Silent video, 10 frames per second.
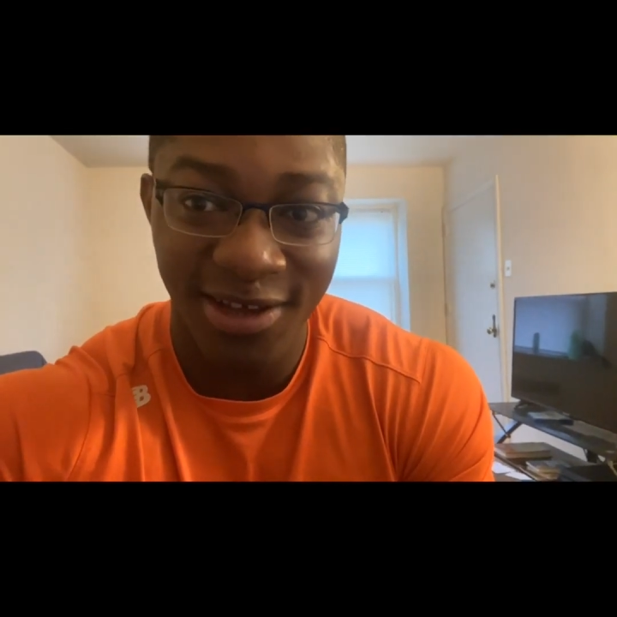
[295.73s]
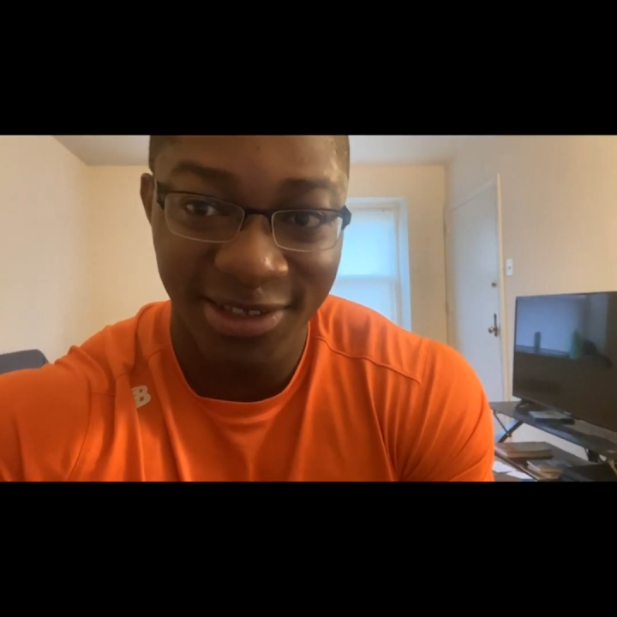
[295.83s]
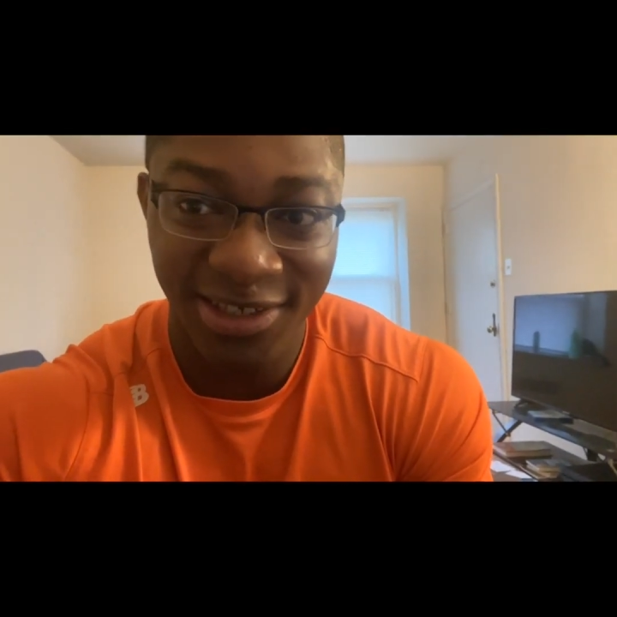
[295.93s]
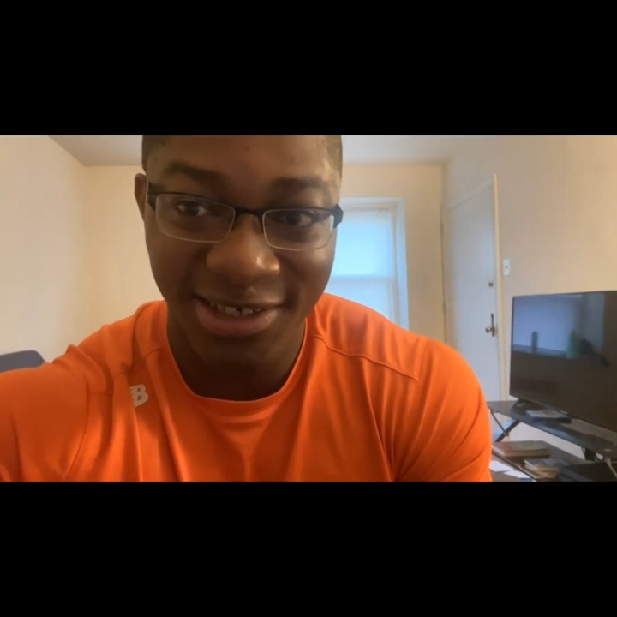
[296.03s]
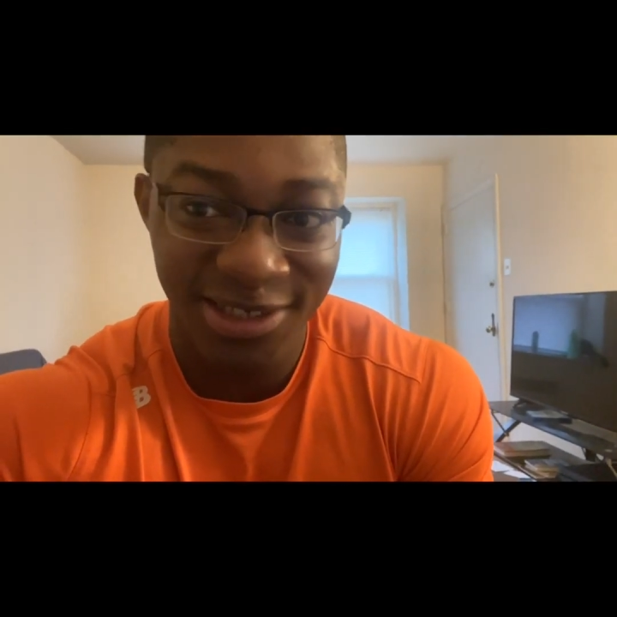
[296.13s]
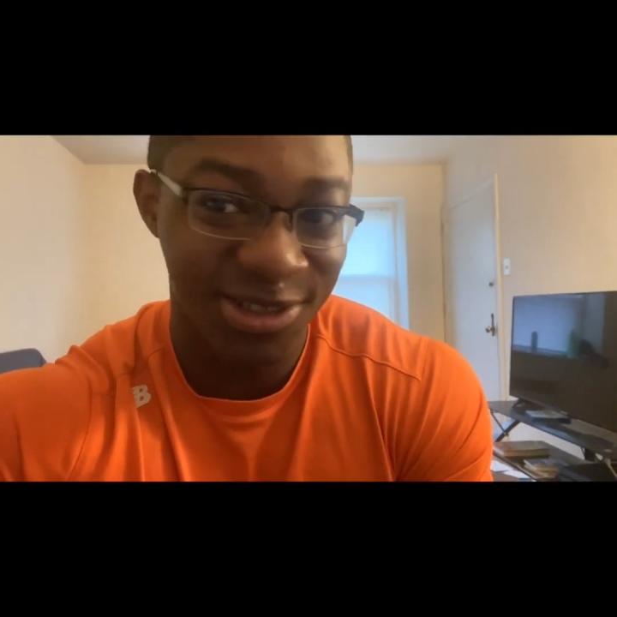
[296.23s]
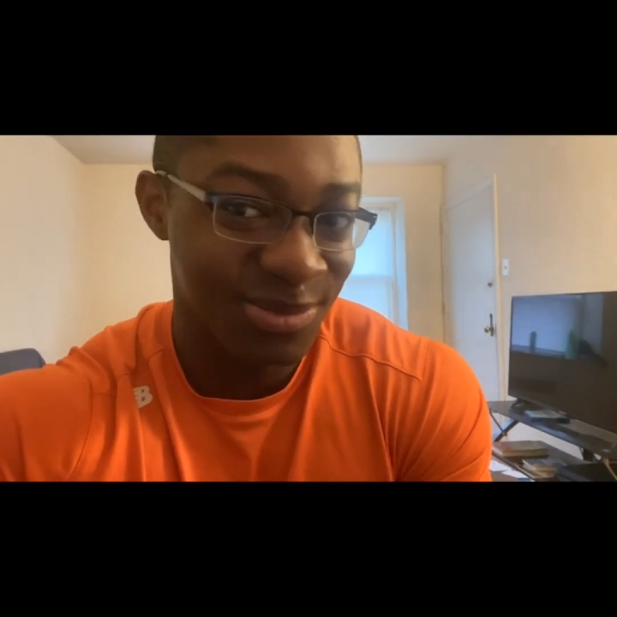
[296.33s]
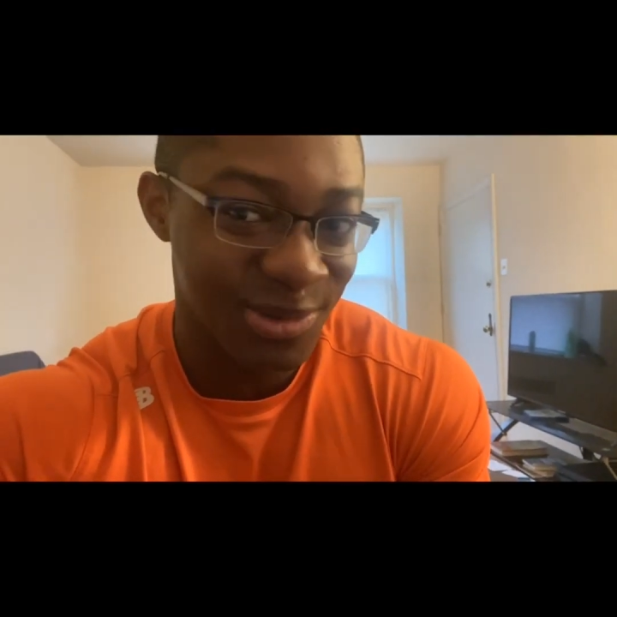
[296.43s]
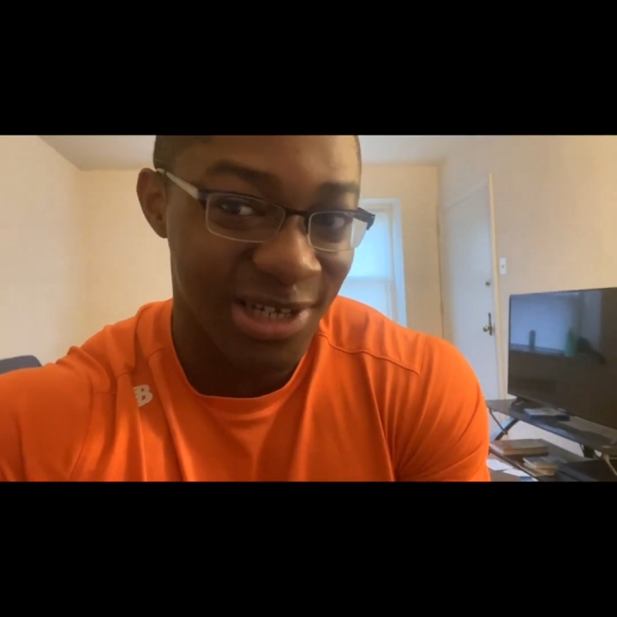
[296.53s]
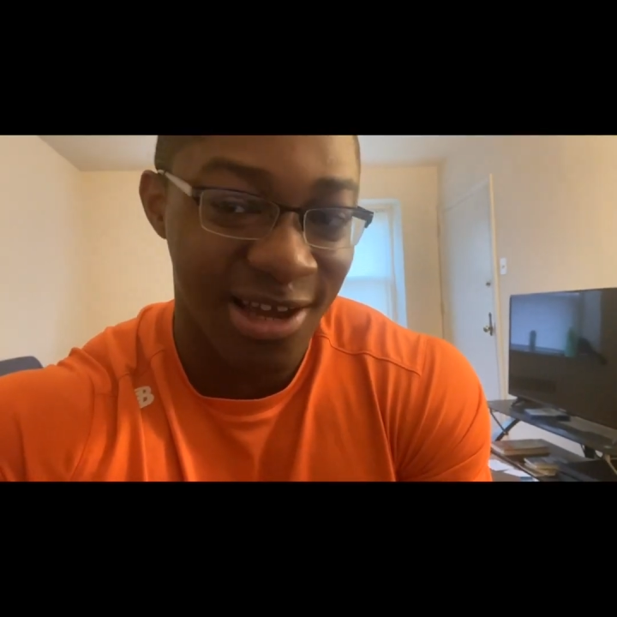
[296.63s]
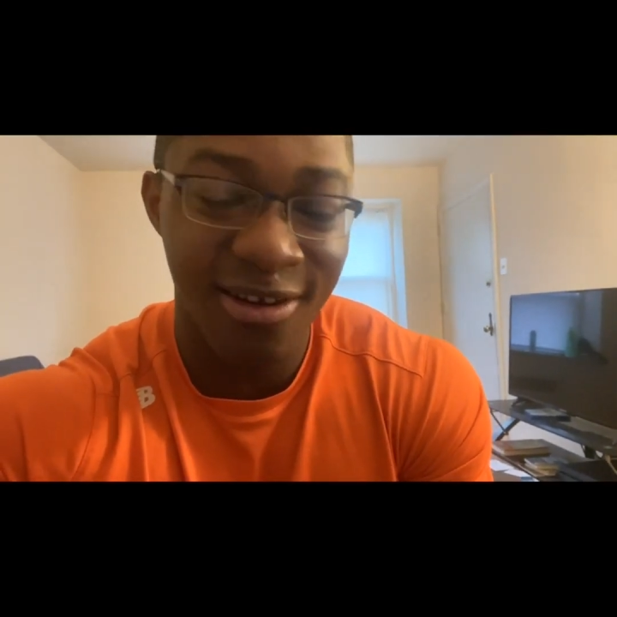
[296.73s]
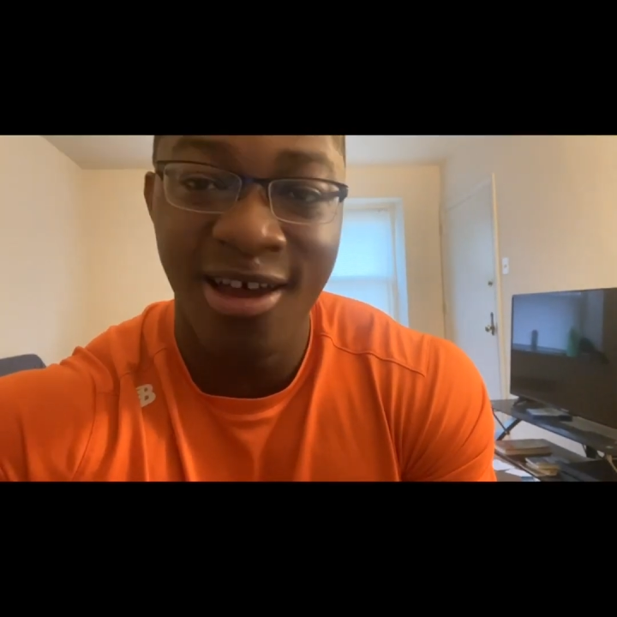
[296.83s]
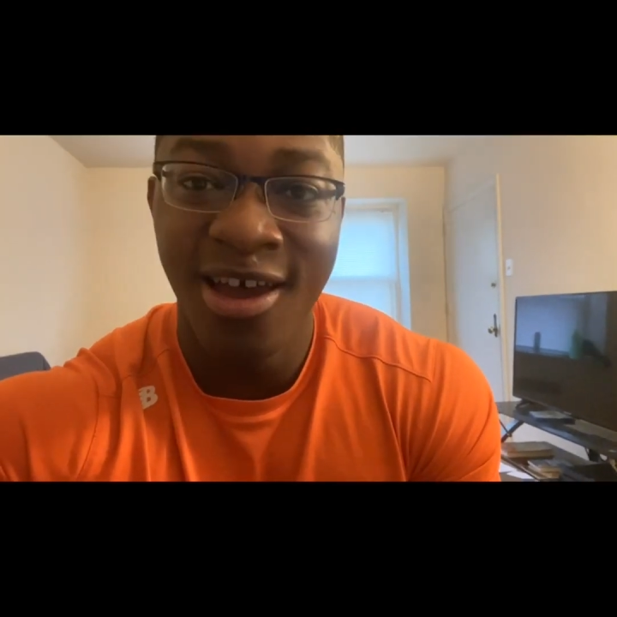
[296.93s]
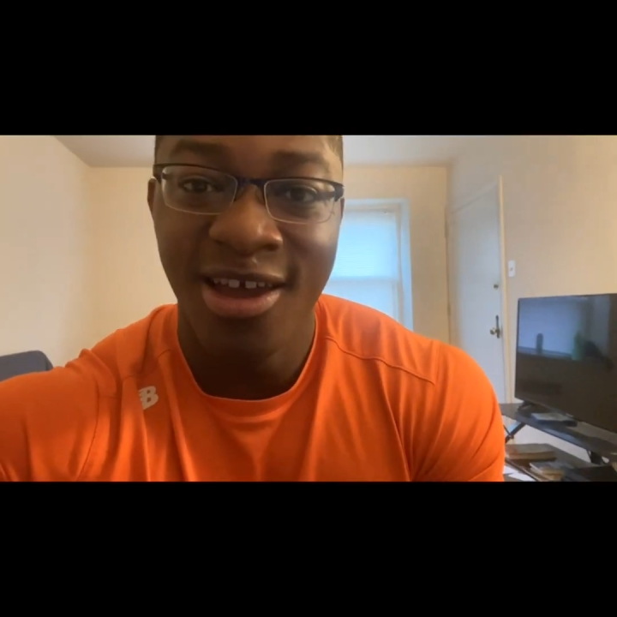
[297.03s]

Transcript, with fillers: out there that I just put out.